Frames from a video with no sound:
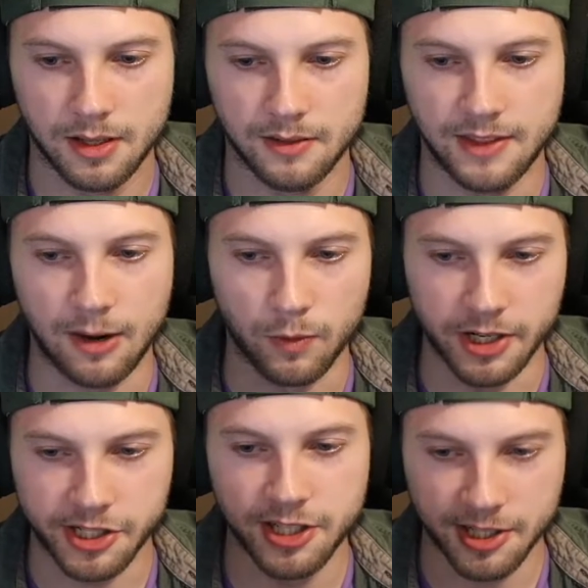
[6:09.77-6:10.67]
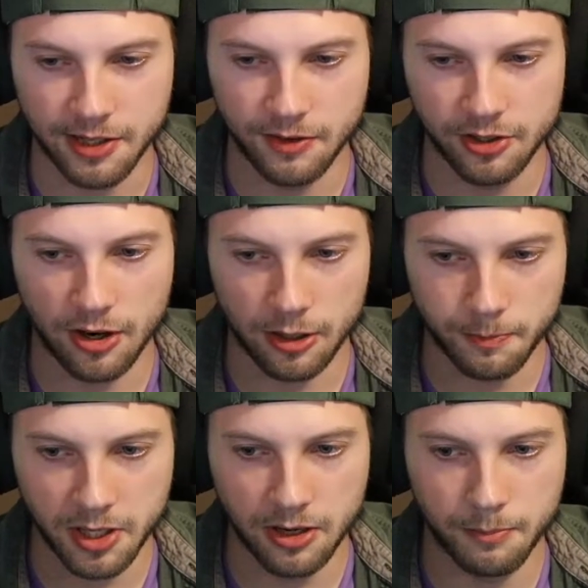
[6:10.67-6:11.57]
that richness of a dark
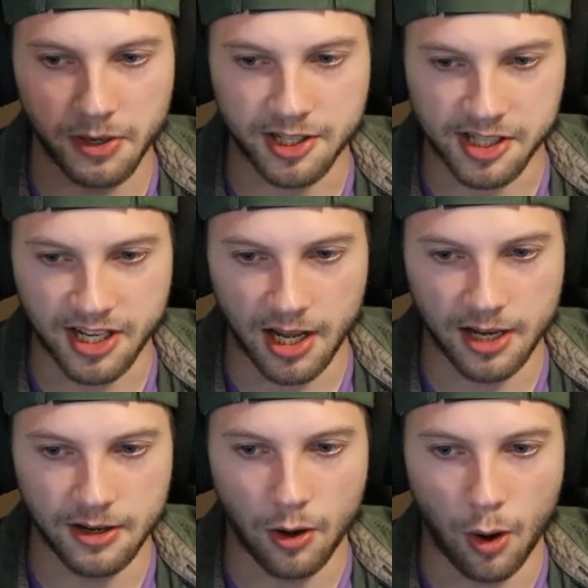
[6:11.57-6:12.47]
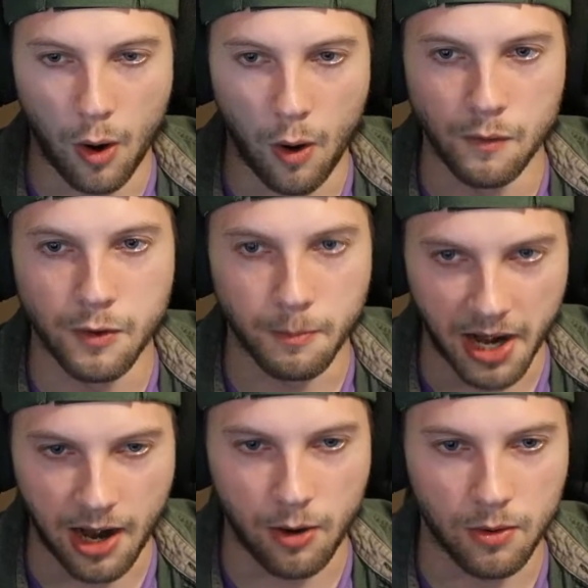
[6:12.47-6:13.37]
beer, but it's not
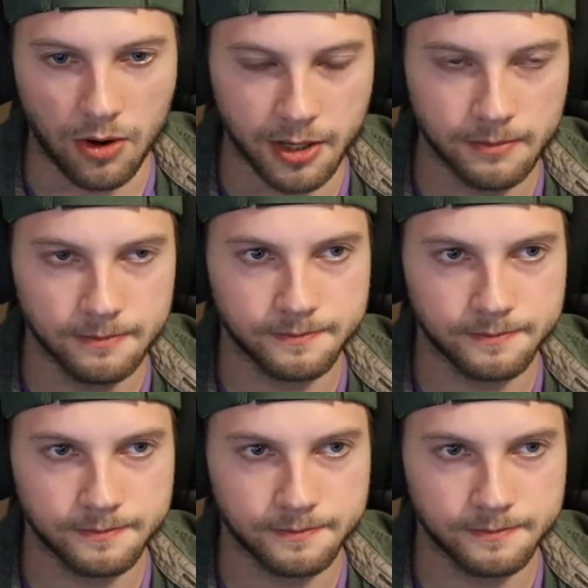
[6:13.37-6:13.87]
overpowering.